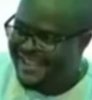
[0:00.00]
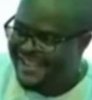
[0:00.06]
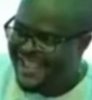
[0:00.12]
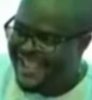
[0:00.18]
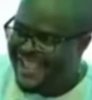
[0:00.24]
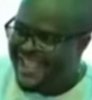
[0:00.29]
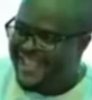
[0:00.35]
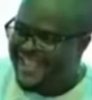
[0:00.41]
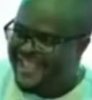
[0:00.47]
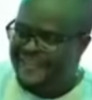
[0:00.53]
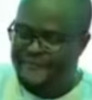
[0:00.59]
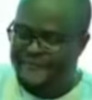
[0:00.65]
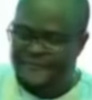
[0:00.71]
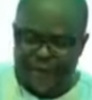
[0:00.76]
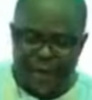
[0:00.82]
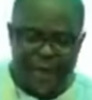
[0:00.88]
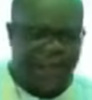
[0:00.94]
The four
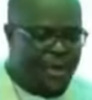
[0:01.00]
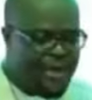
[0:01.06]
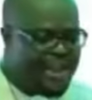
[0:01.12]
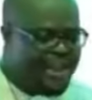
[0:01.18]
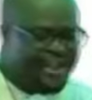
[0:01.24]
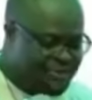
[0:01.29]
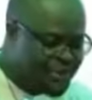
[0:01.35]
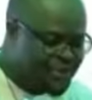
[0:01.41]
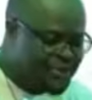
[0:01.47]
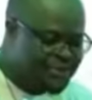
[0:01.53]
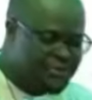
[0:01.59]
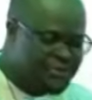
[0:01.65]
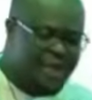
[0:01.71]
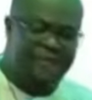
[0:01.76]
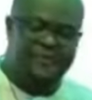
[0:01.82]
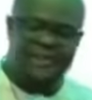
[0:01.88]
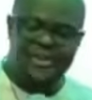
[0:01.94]
cornerstones, we have
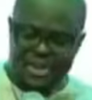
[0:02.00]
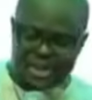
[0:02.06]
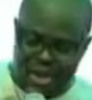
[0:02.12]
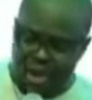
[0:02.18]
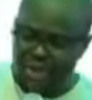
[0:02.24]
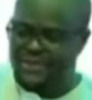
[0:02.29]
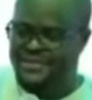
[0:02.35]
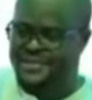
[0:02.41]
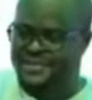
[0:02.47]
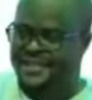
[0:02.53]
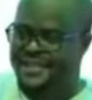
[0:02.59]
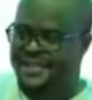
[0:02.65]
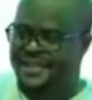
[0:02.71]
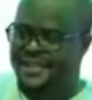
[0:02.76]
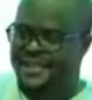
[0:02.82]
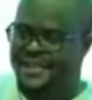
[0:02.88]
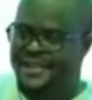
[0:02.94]
not
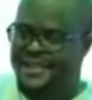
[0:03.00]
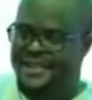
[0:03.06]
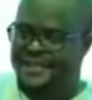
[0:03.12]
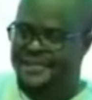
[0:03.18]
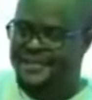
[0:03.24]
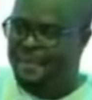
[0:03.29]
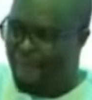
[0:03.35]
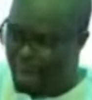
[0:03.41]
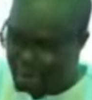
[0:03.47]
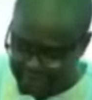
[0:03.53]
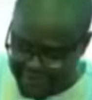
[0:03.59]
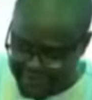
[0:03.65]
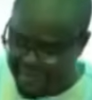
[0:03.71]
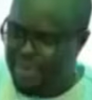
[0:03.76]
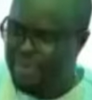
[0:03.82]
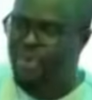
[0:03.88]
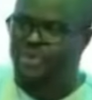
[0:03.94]
demolished them in
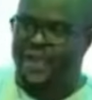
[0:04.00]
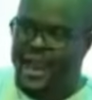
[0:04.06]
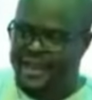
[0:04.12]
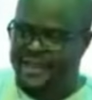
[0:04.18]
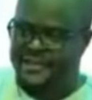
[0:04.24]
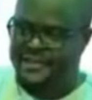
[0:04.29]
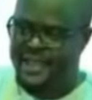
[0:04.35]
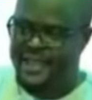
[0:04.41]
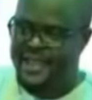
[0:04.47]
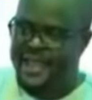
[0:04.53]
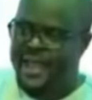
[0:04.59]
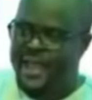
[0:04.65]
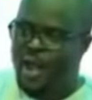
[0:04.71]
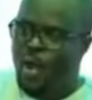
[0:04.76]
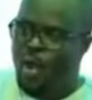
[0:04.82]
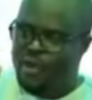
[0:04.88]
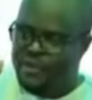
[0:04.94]
totality. On
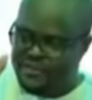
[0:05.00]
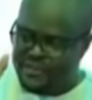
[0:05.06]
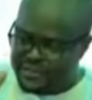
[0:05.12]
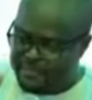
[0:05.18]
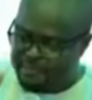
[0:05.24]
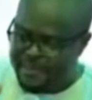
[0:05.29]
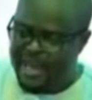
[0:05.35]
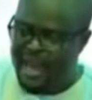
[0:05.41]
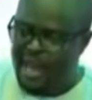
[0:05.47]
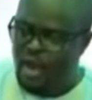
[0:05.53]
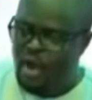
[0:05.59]
discipline alone, we